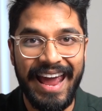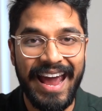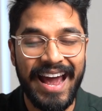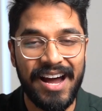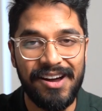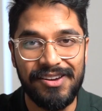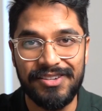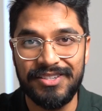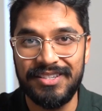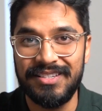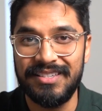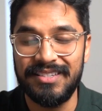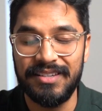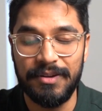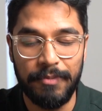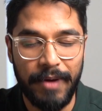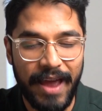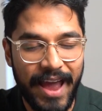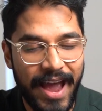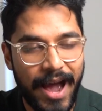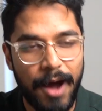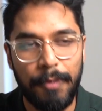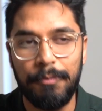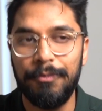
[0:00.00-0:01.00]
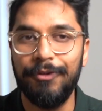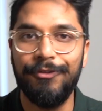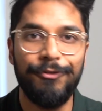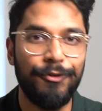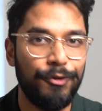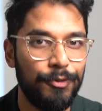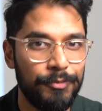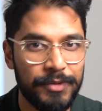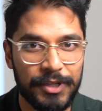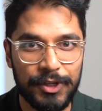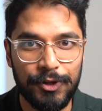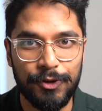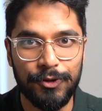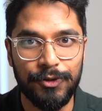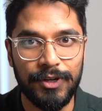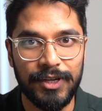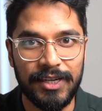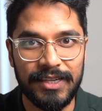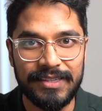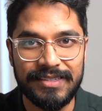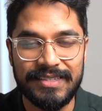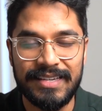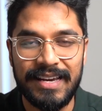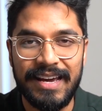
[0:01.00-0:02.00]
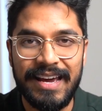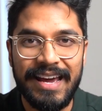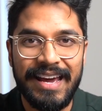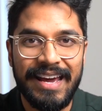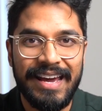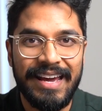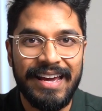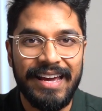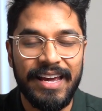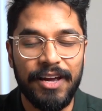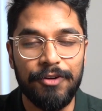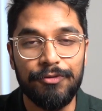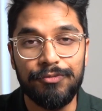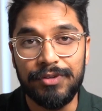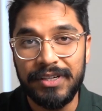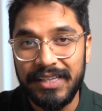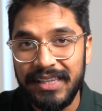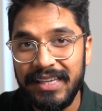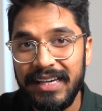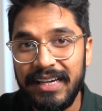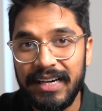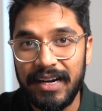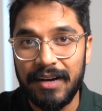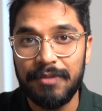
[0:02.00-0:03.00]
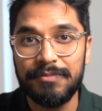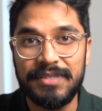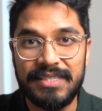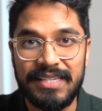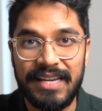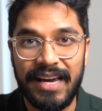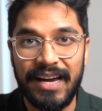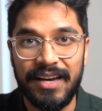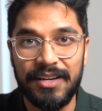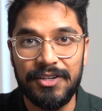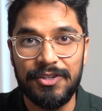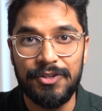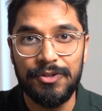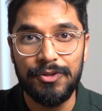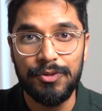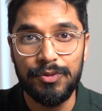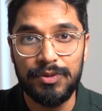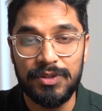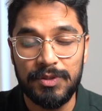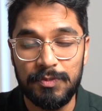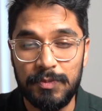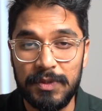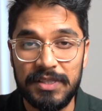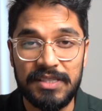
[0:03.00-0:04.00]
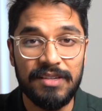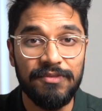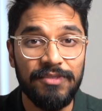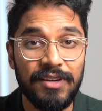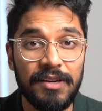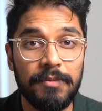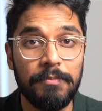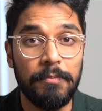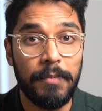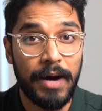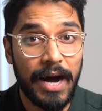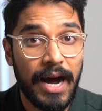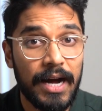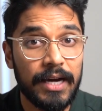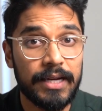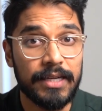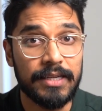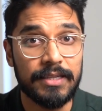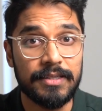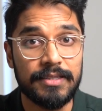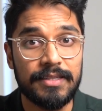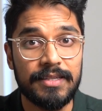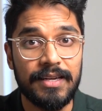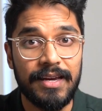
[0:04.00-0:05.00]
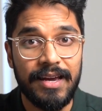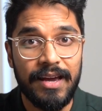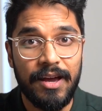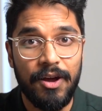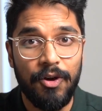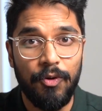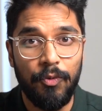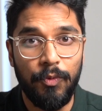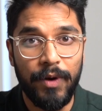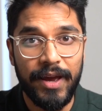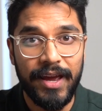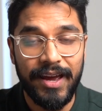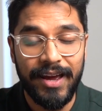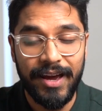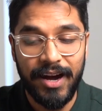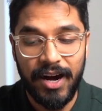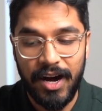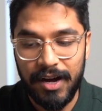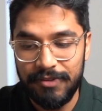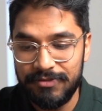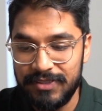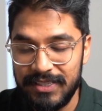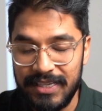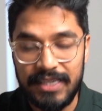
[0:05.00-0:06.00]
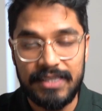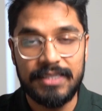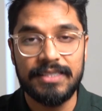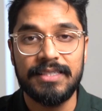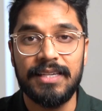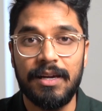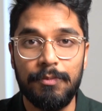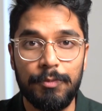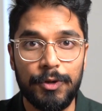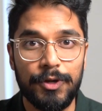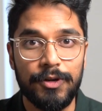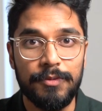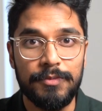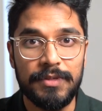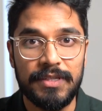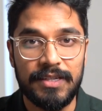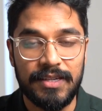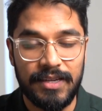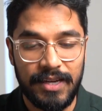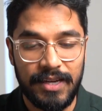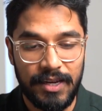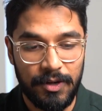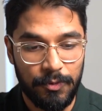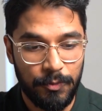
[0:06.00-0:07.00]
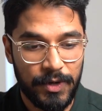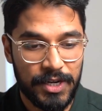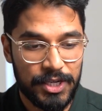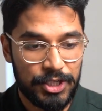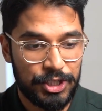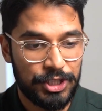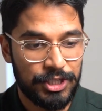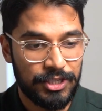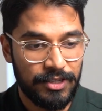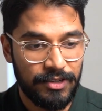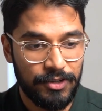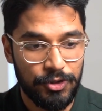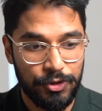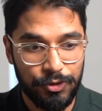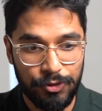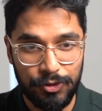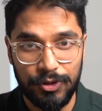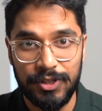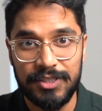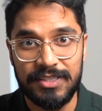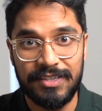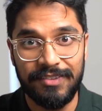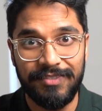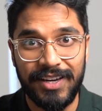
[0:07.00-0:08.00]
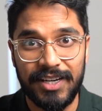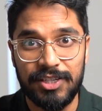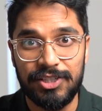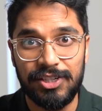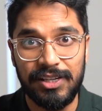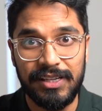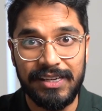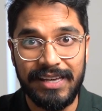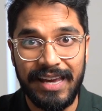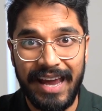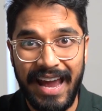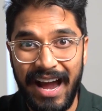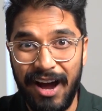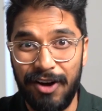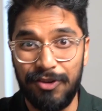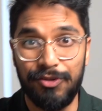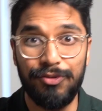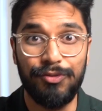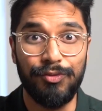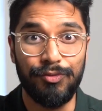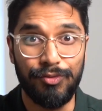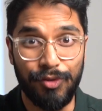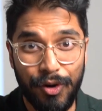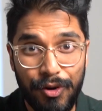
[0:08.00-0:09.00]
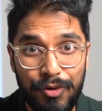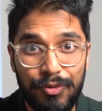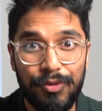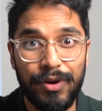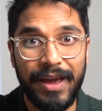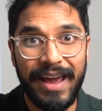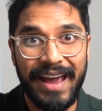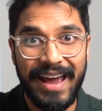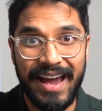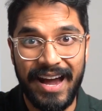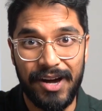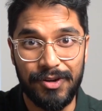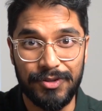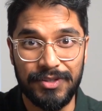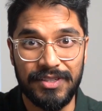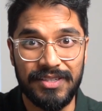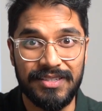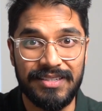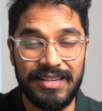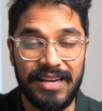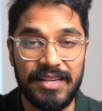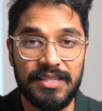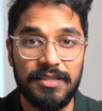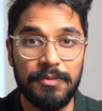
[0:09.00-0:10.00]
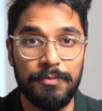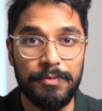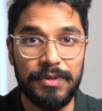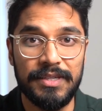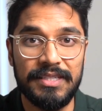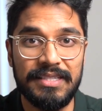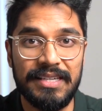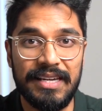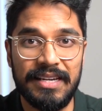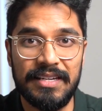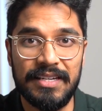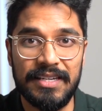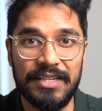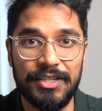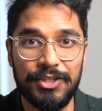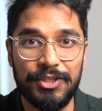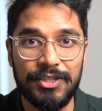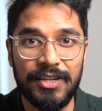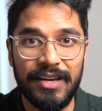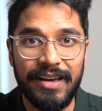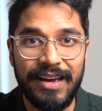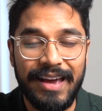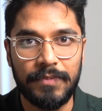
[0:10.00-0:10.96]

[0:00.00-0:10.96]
houses are outperforming units, it really comes down to specific markets where I've seen suburbs in which units have actually outgrown houses as a percentage.